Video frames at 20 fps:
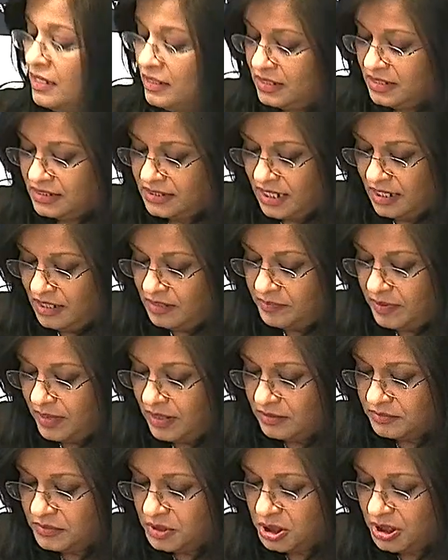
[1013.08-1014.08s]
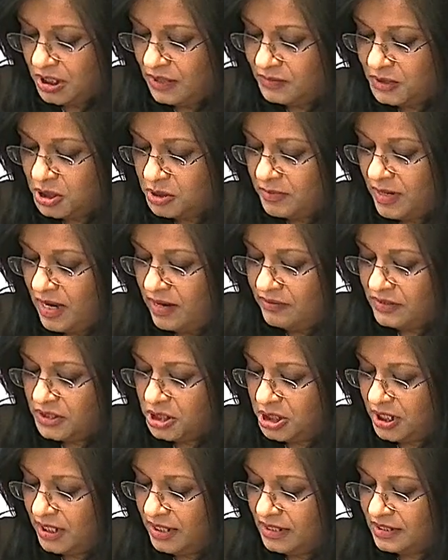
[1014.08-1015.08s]
The date palm tree which Mary
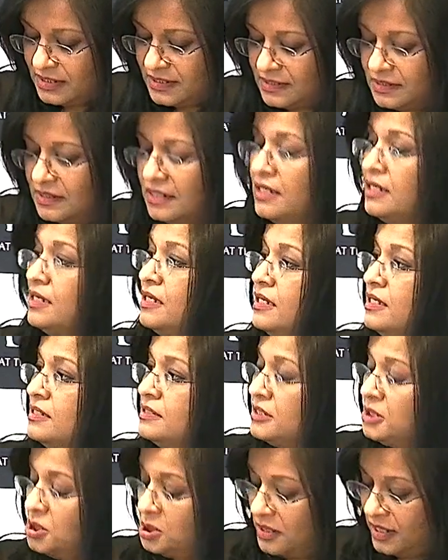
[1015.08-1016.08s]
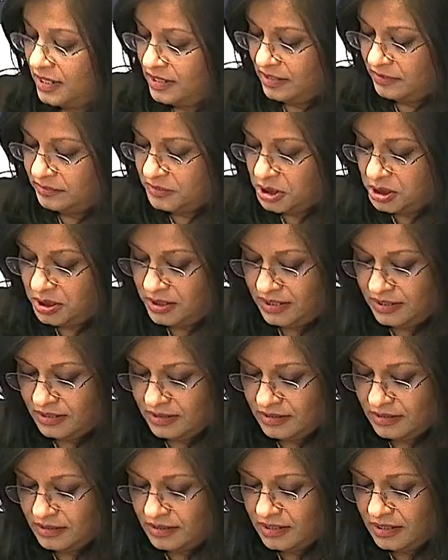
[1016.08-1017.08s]
shakes is a dried up
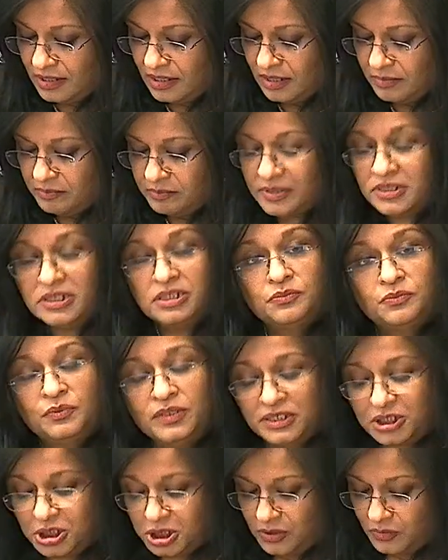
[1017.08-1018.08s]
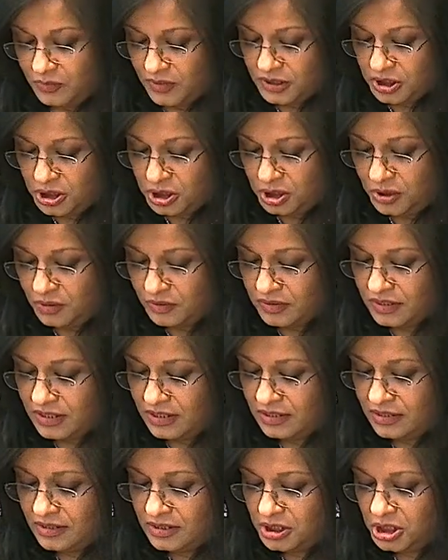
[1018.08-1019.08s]
tree, but which, when shook,
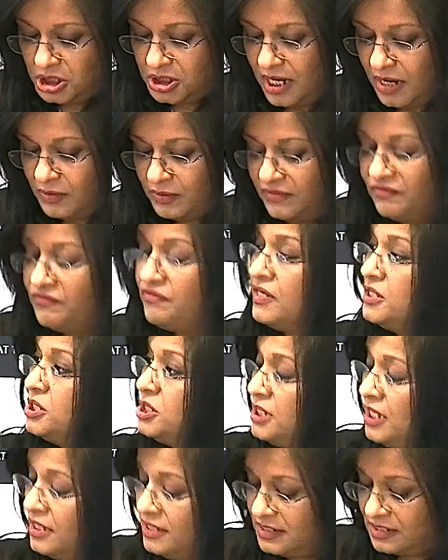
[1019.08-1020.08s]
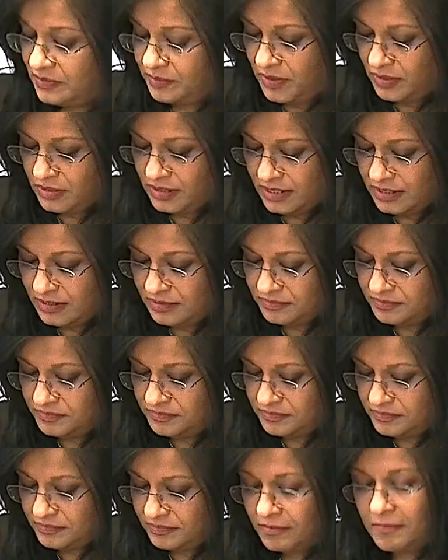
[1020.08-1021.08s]
showered fresh dates upon her.
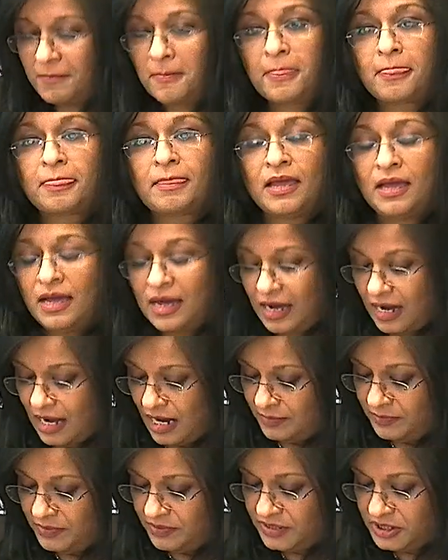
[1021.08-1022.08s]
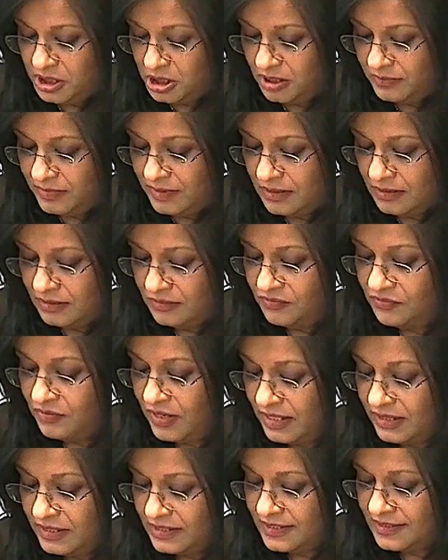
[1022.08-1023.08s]
Anne-Marie Schimmel
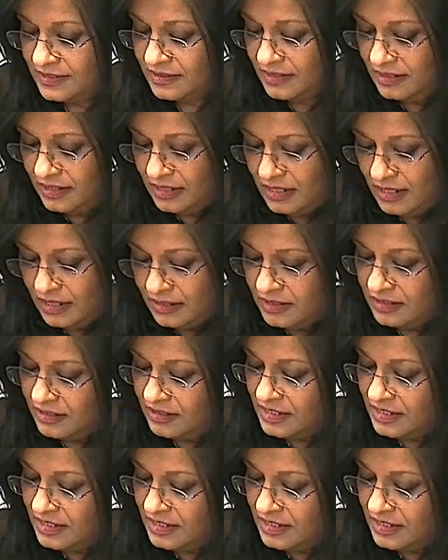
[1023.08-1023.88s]
writes that